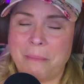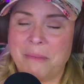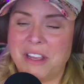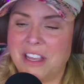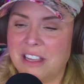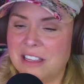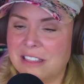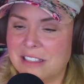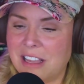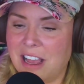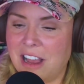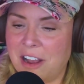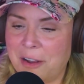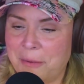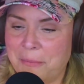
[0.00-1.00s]
Because
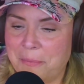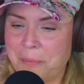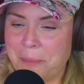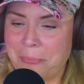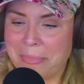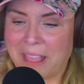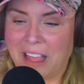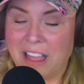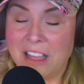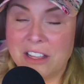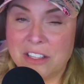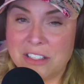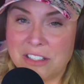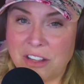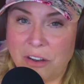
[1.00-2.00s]

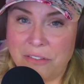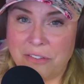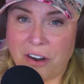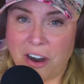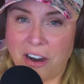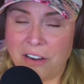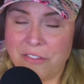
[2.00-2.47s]
so far